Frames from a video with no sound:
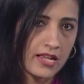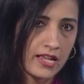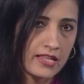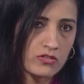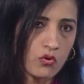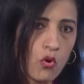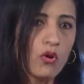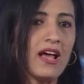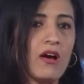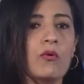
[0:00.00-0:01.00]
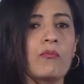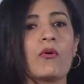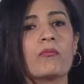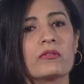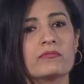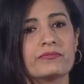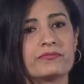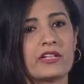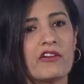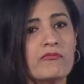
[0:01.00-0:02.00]
It's all our problem.
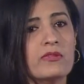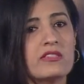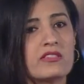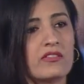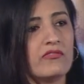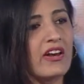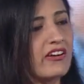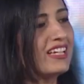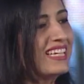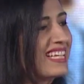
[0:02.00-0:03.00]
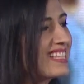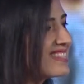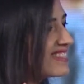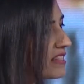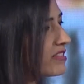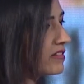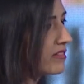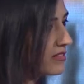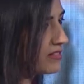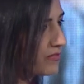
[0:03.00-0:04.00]
Government's very
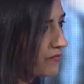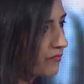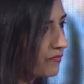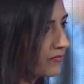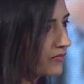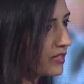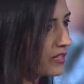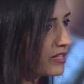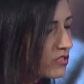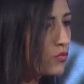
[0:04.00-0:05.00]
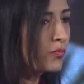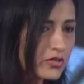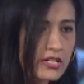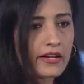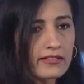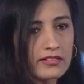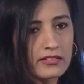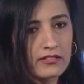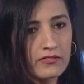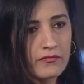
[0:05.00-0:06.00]
existence is to protect
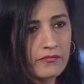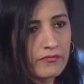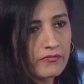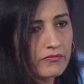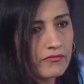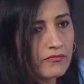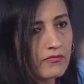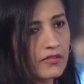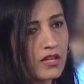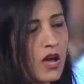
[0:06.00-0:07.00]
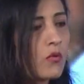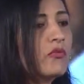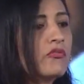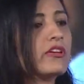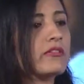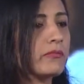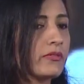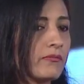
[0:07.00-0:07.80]
our freedoms.